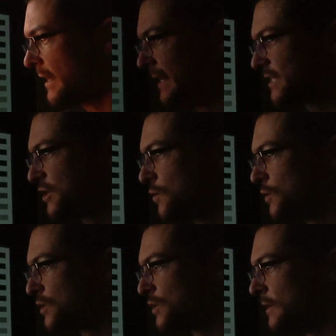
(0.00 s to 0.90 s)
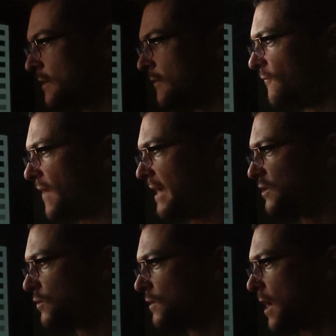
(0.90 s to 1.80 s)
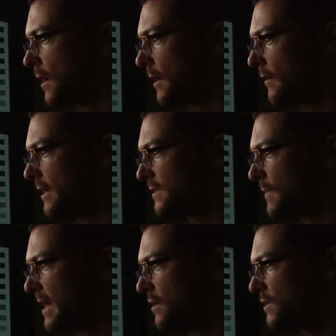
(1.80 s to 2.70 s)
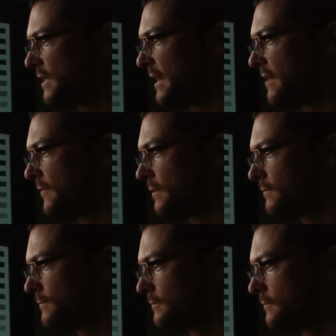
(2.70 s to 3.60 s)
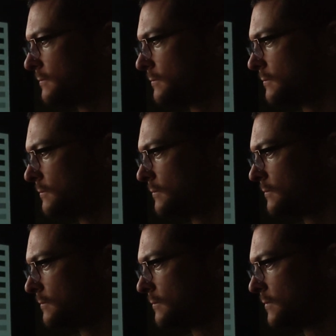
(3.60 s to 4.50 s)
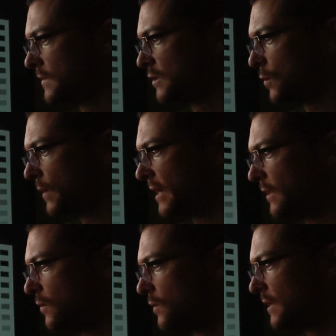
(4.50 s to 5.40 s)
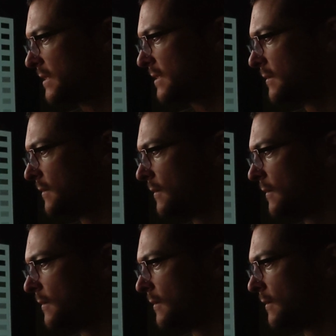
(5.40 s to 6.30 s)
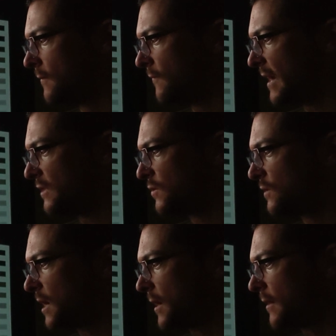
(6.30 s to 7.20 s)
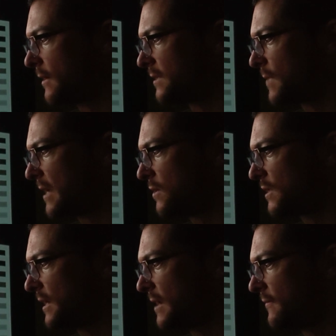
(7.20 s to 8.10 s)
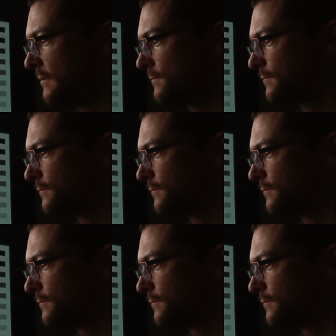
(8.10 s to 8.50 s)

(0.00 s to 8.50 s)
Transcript: Let's use fine-tune dark areas minus 11. So we can do this. Fine-tune dark areas minus 11.